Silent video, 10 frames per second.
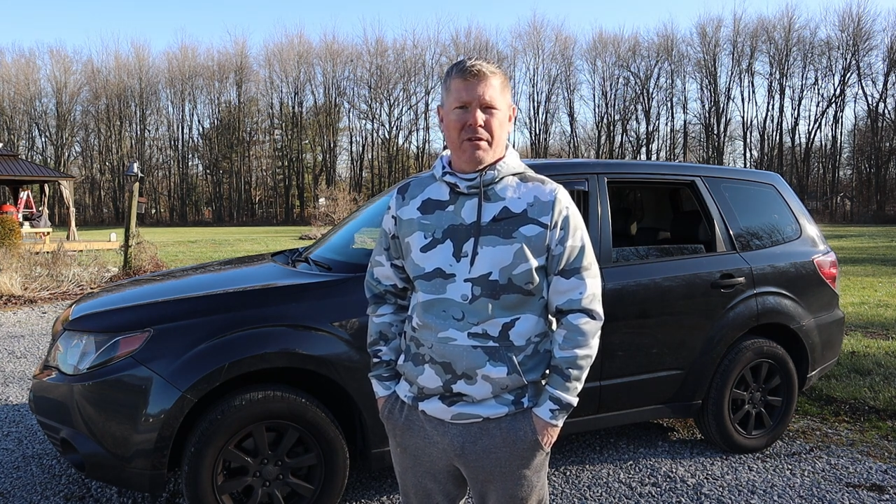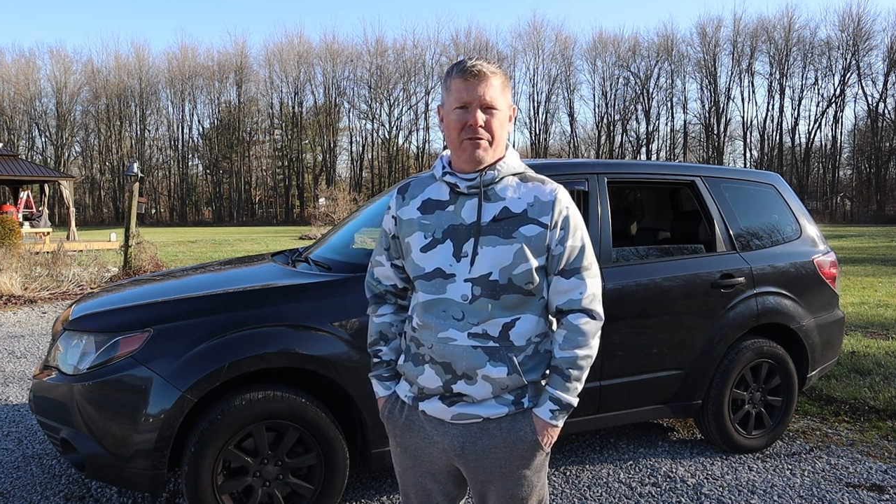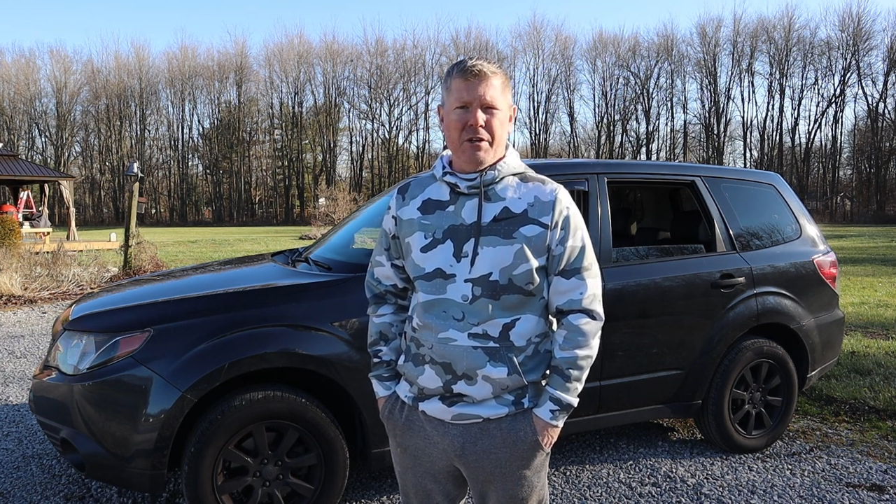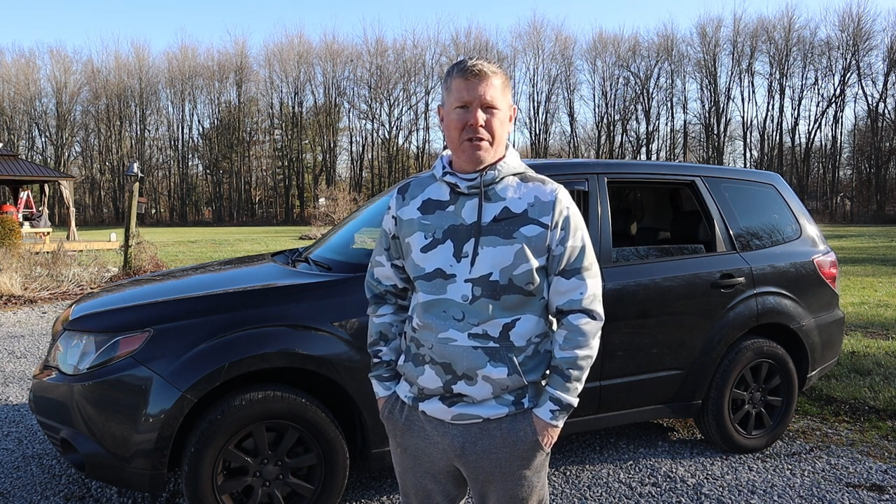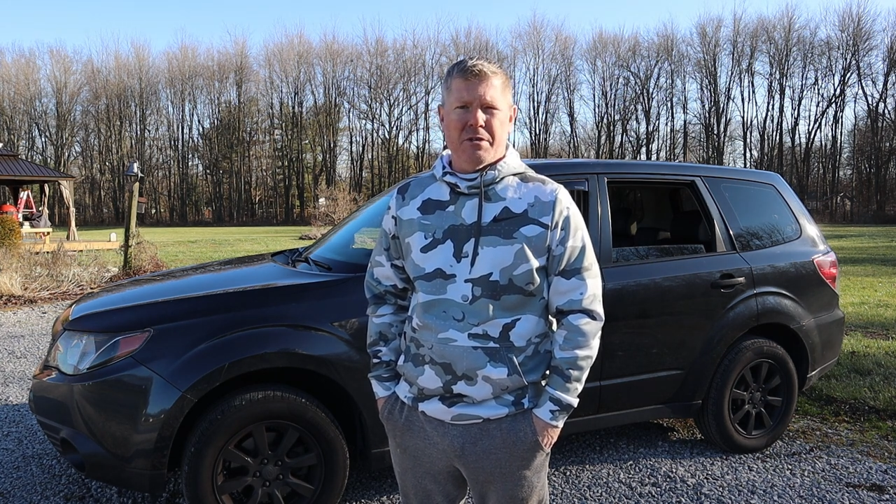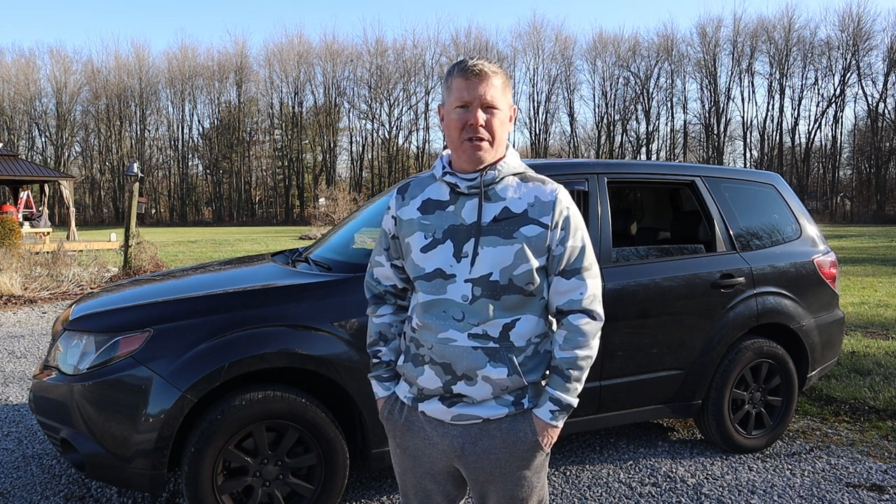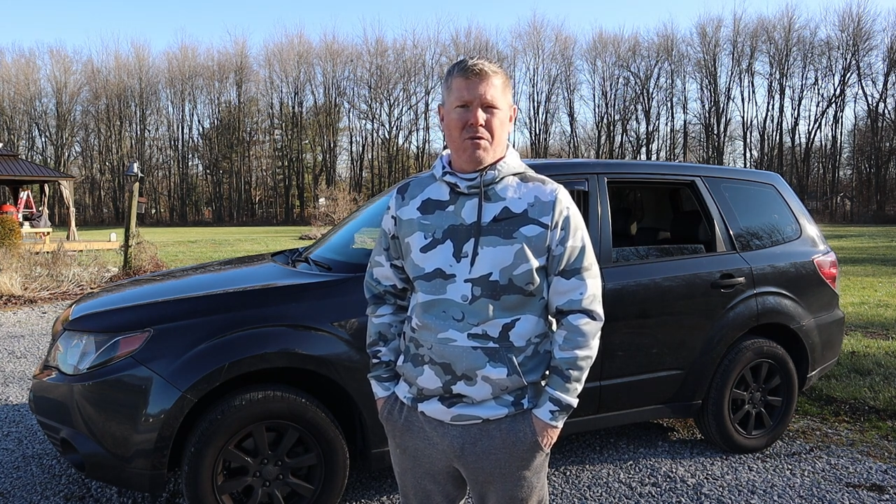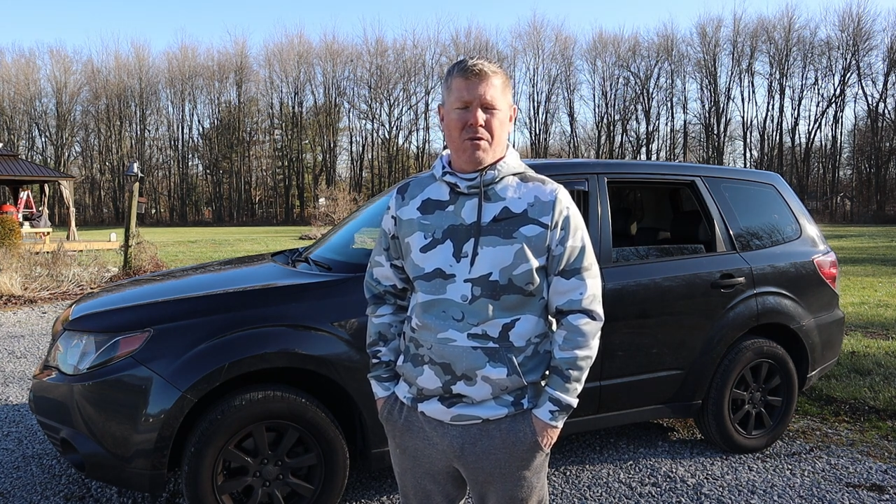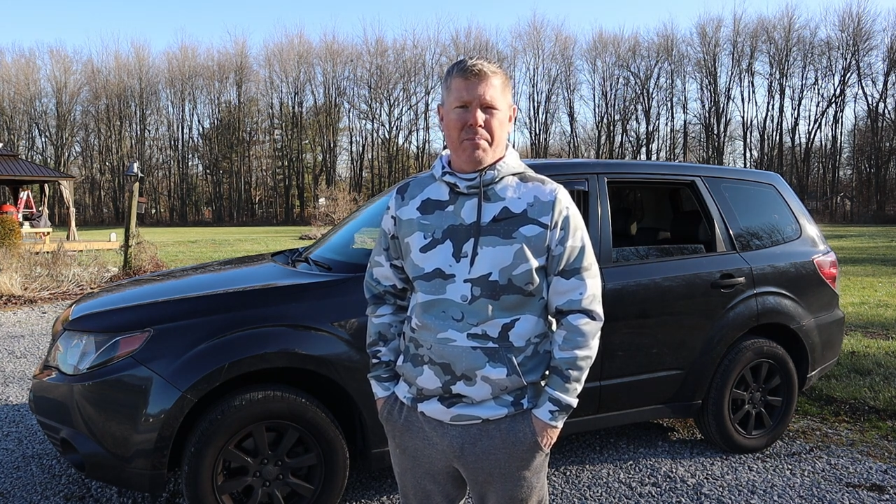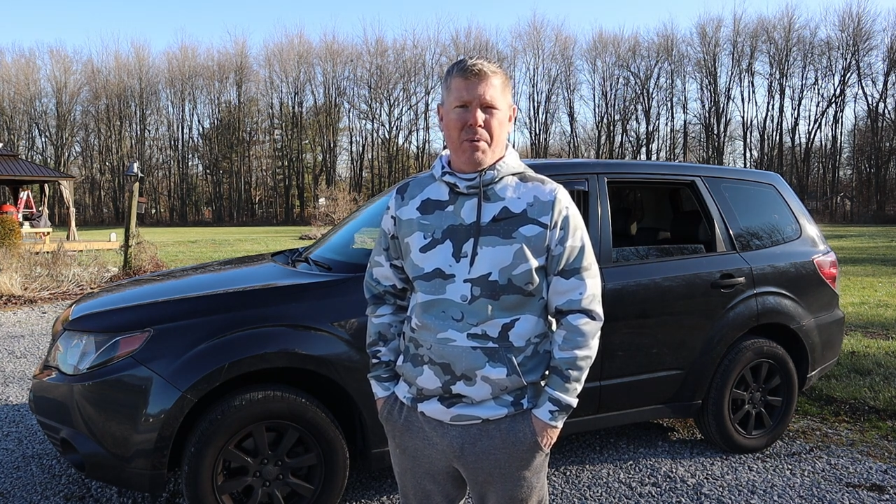of the features
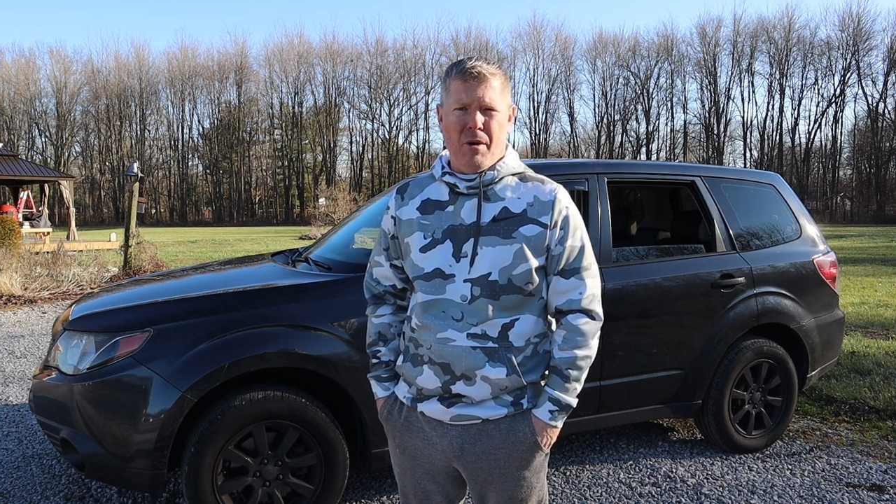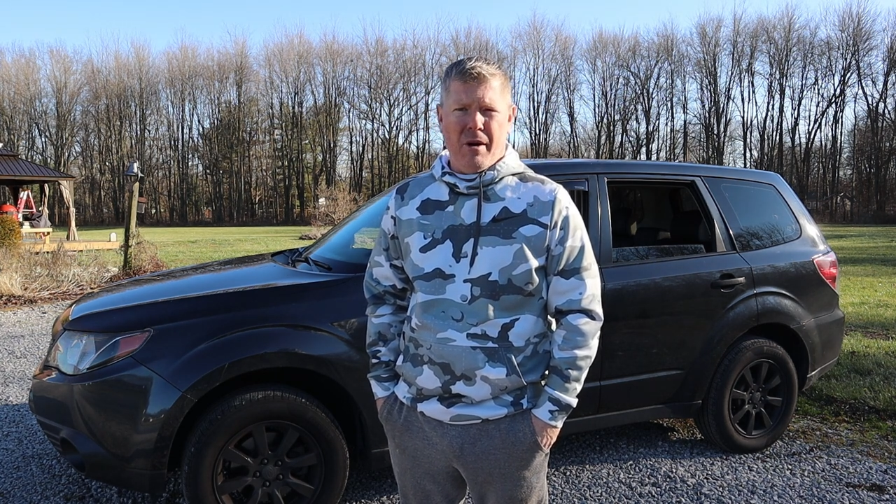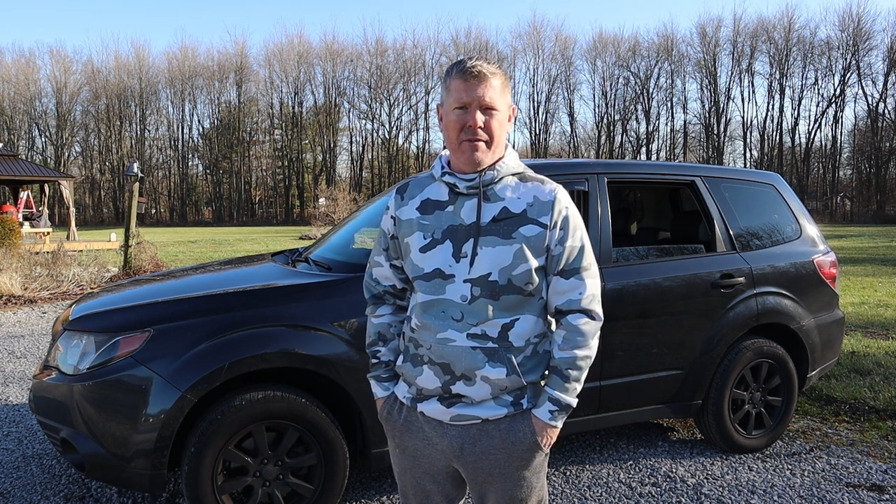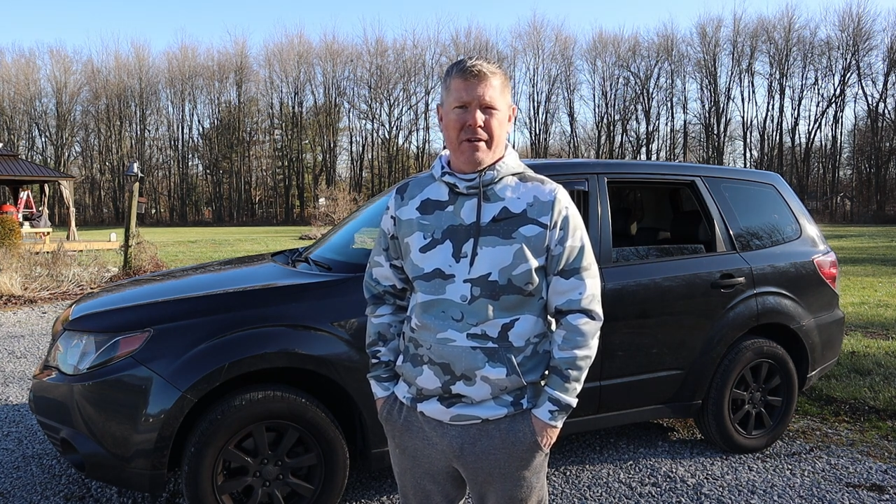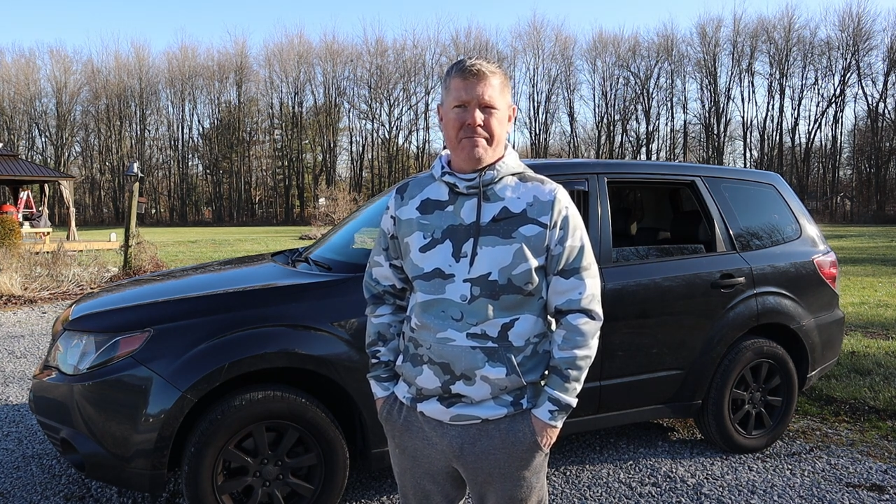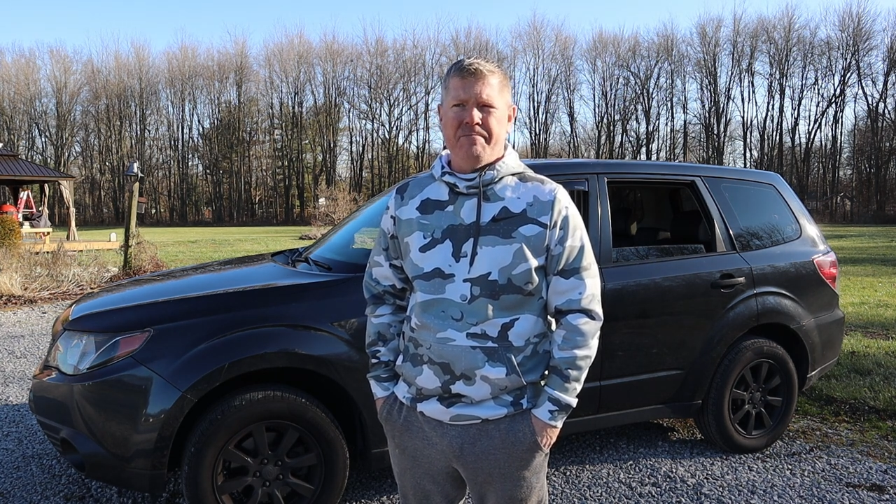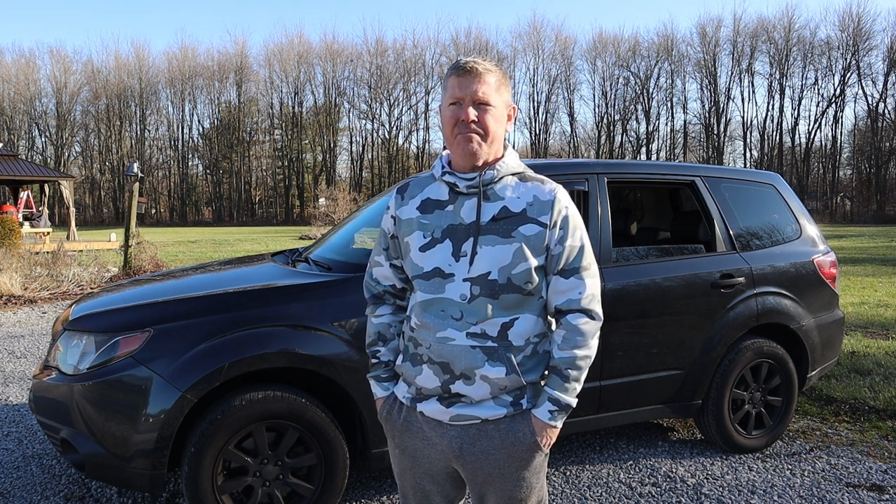that were a part of it,